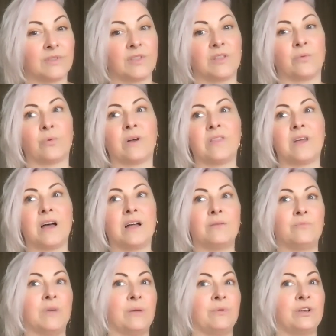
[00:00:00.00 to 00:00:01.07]
The one that
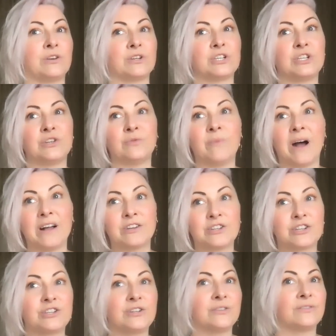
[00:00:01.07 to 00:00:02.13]
maybe you're too
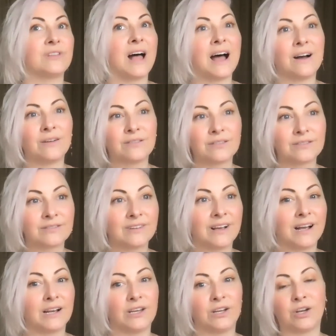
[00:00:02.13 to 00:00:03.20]
much, too loud,
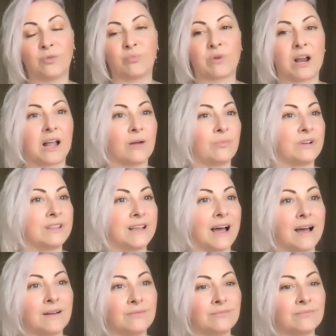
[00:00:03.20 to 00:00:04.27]
and you could break up with that.